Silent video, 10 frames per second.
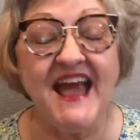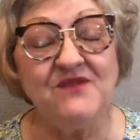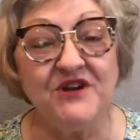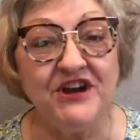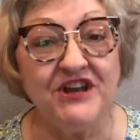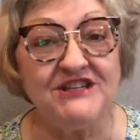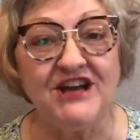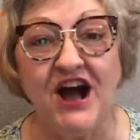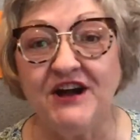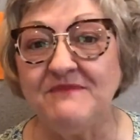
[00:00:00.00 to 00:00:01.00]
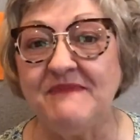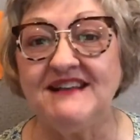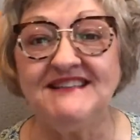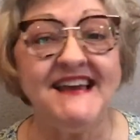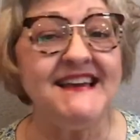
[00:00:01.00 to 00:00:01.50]
and we're going to talk
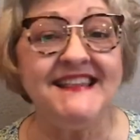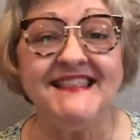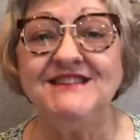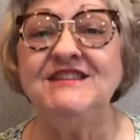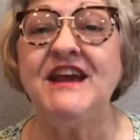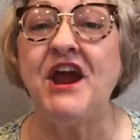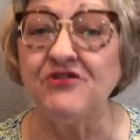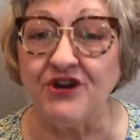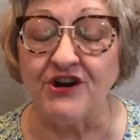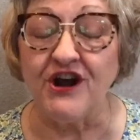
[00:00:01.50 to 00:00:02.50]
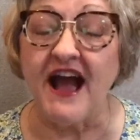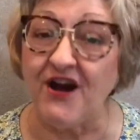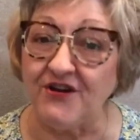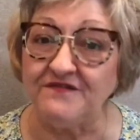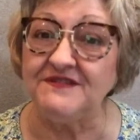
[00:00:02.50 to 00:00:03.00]
about taking the terror out of